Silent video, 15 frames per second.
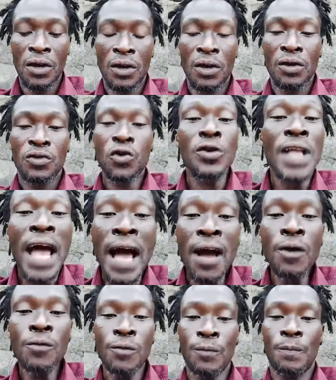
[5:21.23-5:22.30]
So
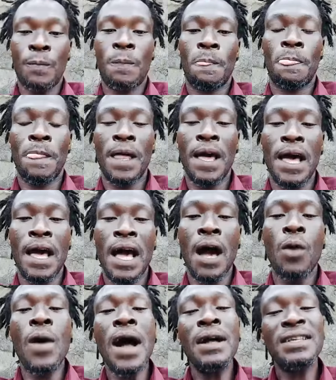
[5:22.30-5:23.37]
now, I
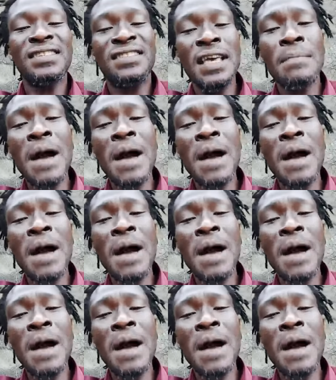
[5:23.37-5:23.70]
want to say